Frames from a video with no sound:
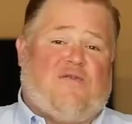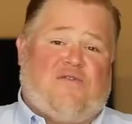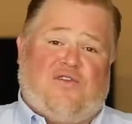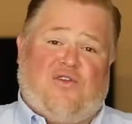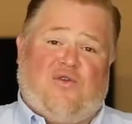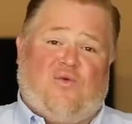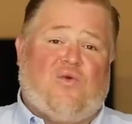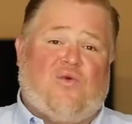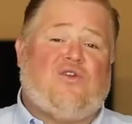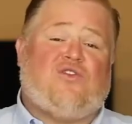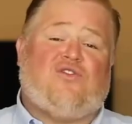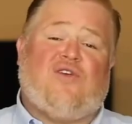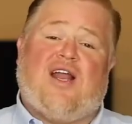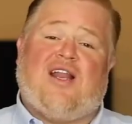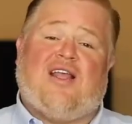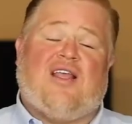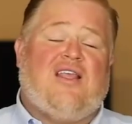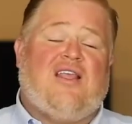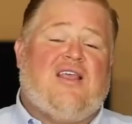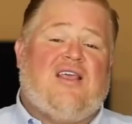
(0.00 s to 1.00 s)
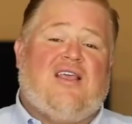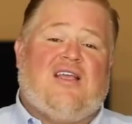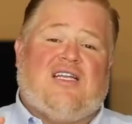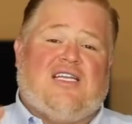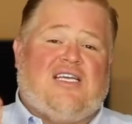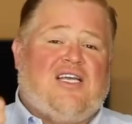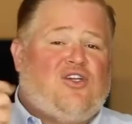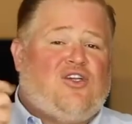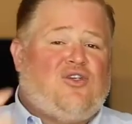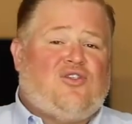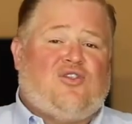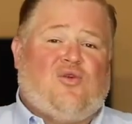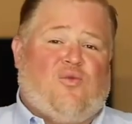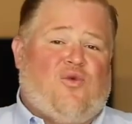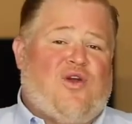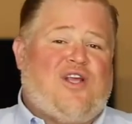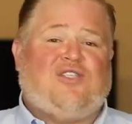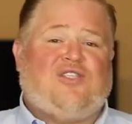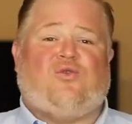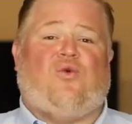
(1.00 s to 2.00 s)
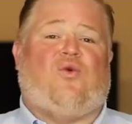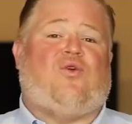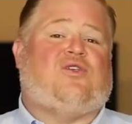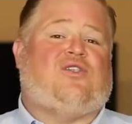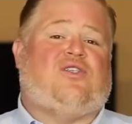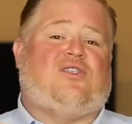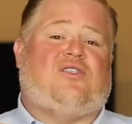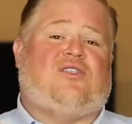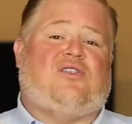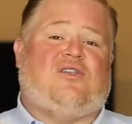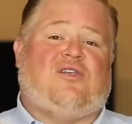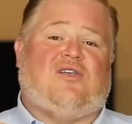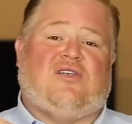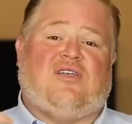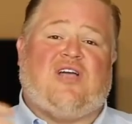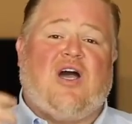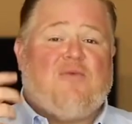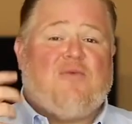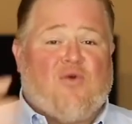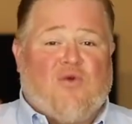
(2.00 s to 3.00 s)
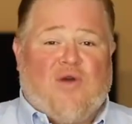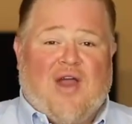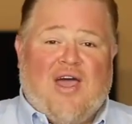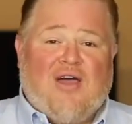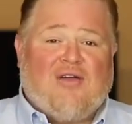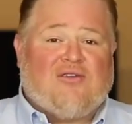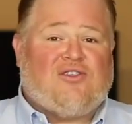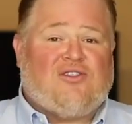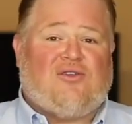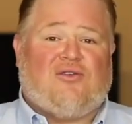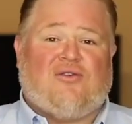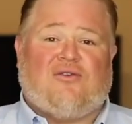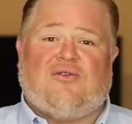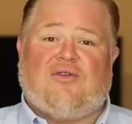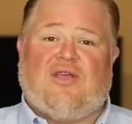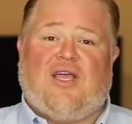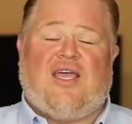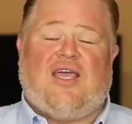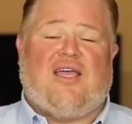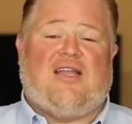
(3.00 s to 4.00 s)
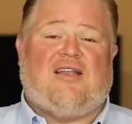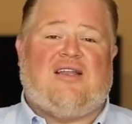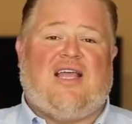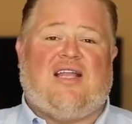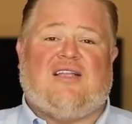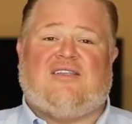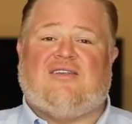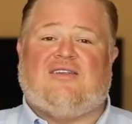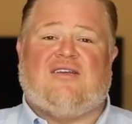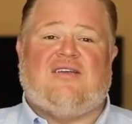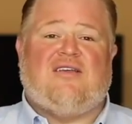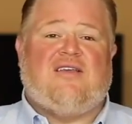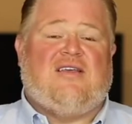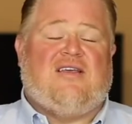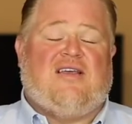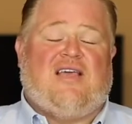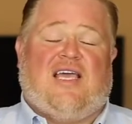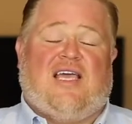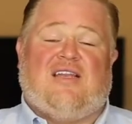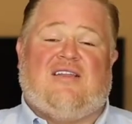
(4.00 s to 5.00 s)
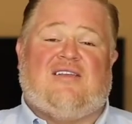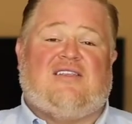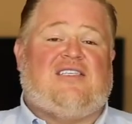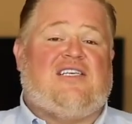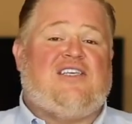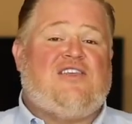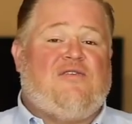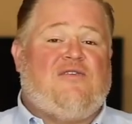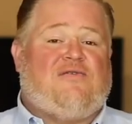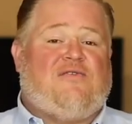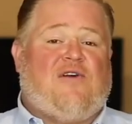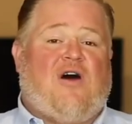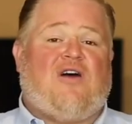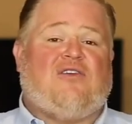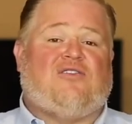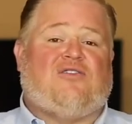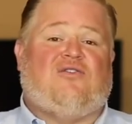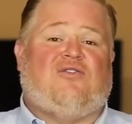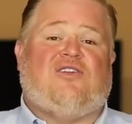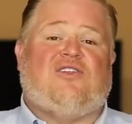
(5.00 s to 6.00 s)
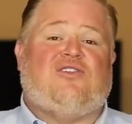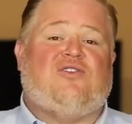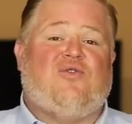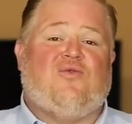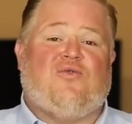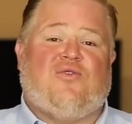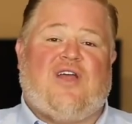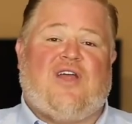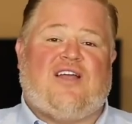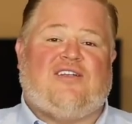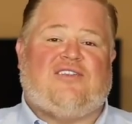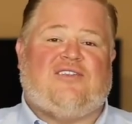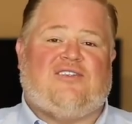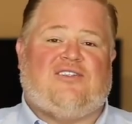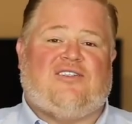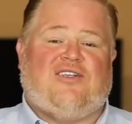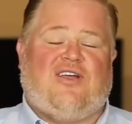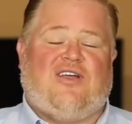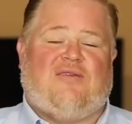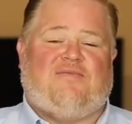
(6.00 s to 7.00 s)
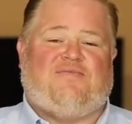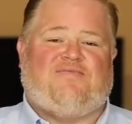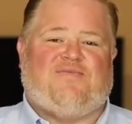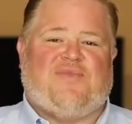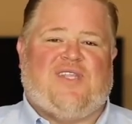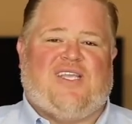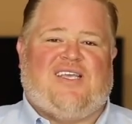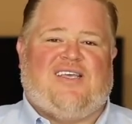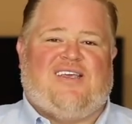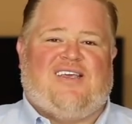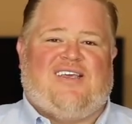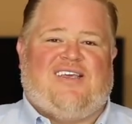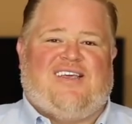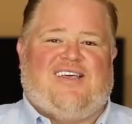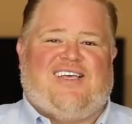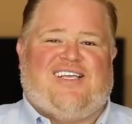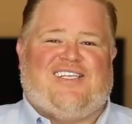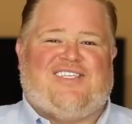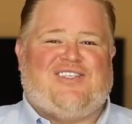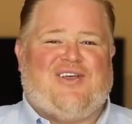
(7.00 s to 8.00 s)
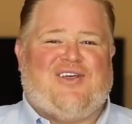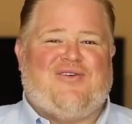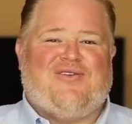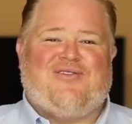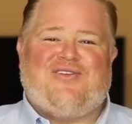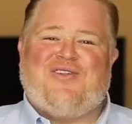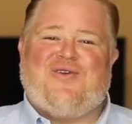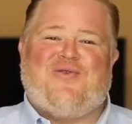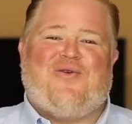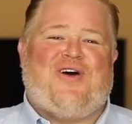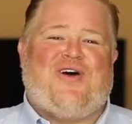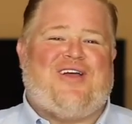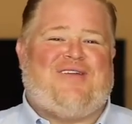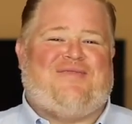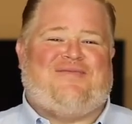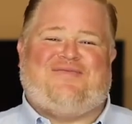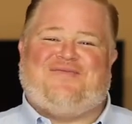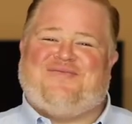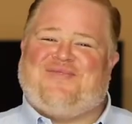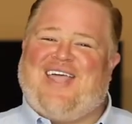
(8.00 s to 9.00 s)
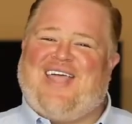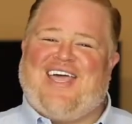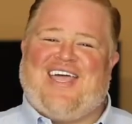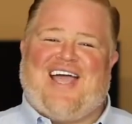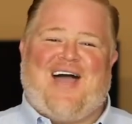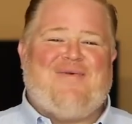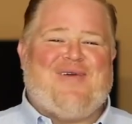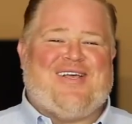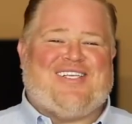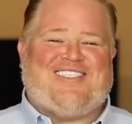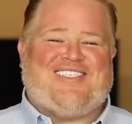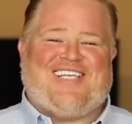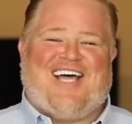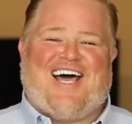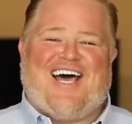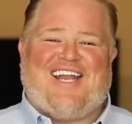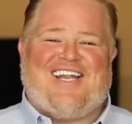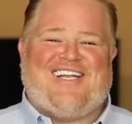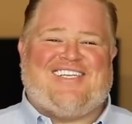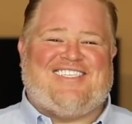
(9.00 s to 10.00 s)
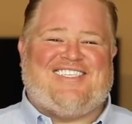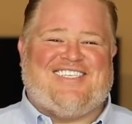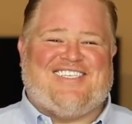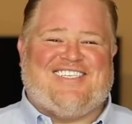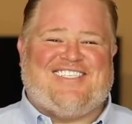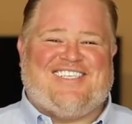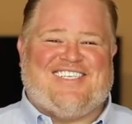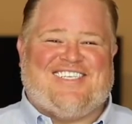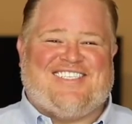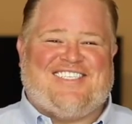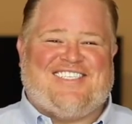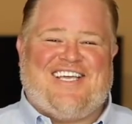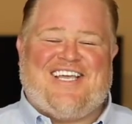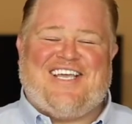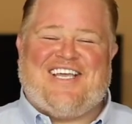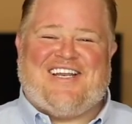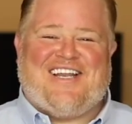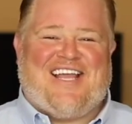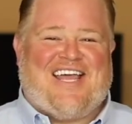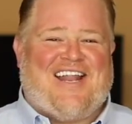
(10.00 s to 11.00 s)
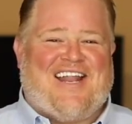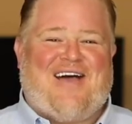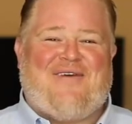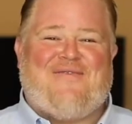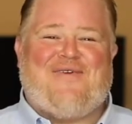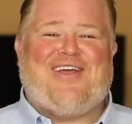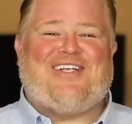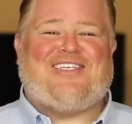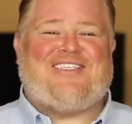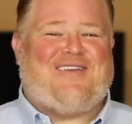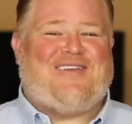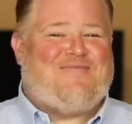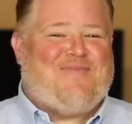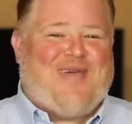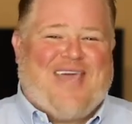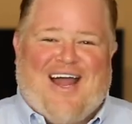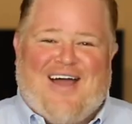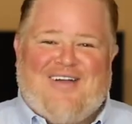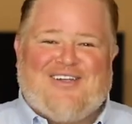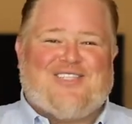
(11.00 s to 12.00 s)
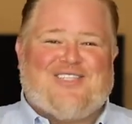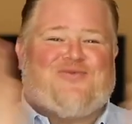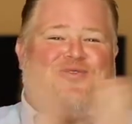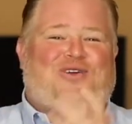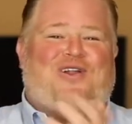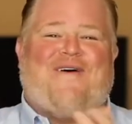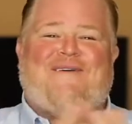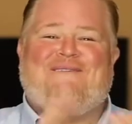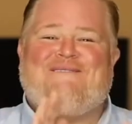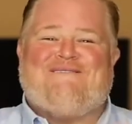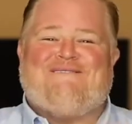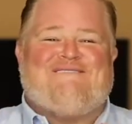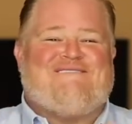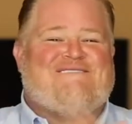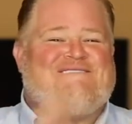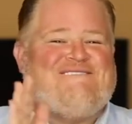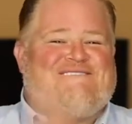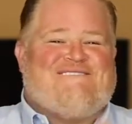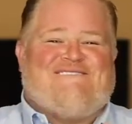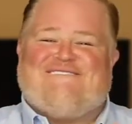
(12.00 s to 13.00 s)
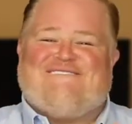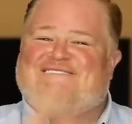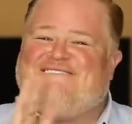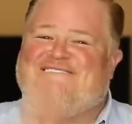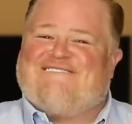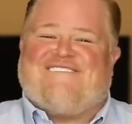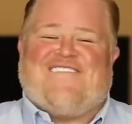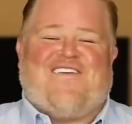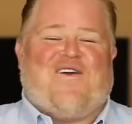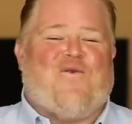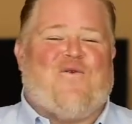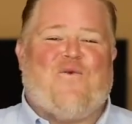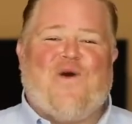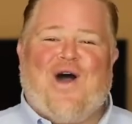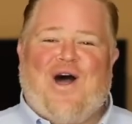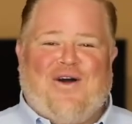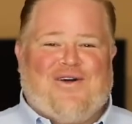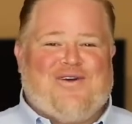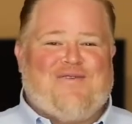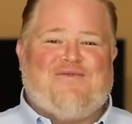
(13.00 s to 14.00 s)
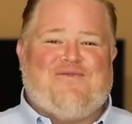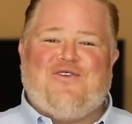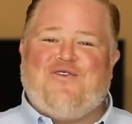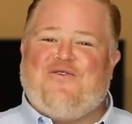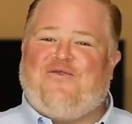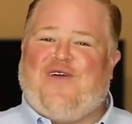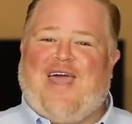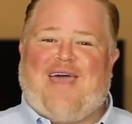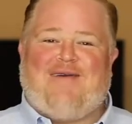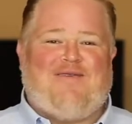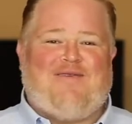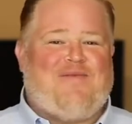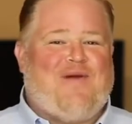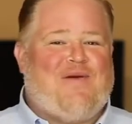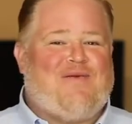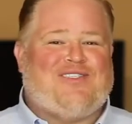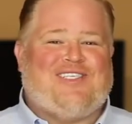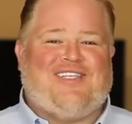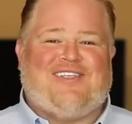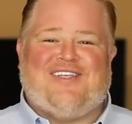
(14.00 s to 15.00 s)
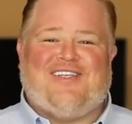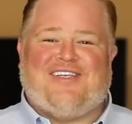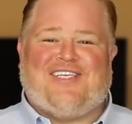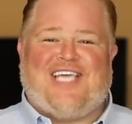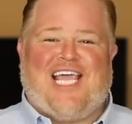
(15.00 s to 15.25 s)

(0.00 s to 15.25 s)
for you. We'll try to, to get you some resources to come around you and, and to and to see you foster this new relationship. And so, you know what? hey, I'm excited to, to see, and, and I wish, man, I just want to welcome new family members into the